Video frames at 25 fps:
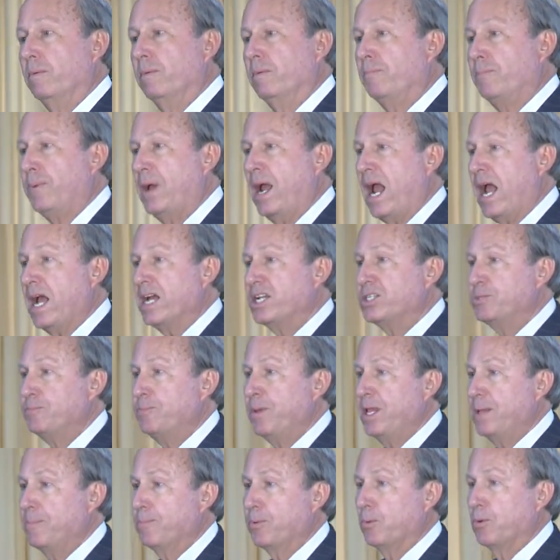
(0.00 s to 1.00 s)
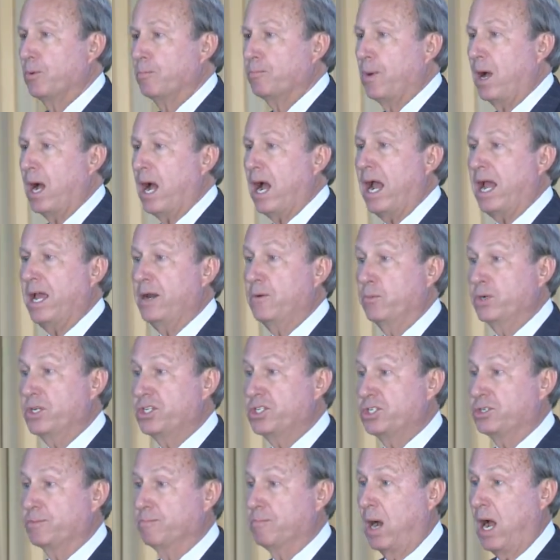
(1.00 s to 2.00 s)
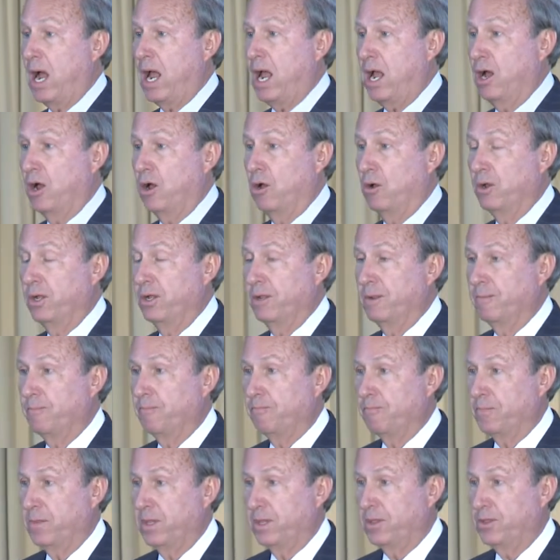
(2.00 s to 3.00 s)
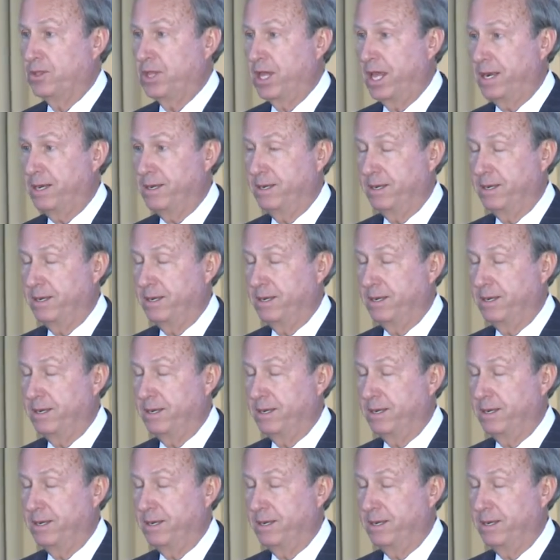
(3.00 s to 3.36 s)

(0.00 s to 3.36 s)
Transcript: pass people by and we smile, that